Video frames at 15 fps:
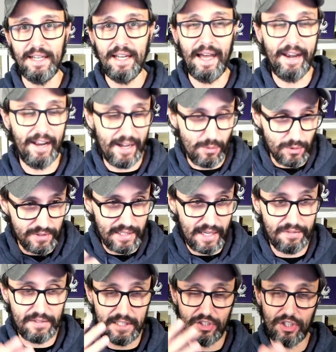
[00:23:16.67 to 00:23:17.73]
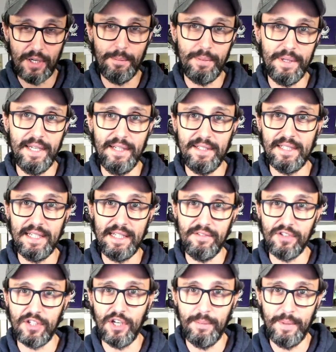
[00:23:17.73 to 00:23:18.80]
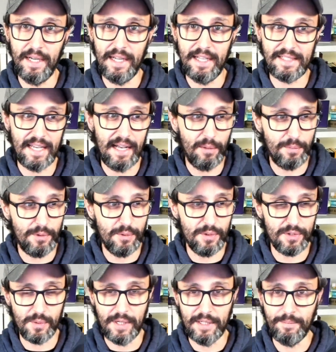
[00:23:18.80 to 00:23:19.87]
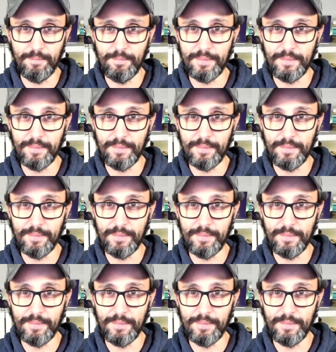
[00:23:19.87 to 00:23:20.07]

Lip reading: and I will definitely jump in to leave a comment and to help you as well.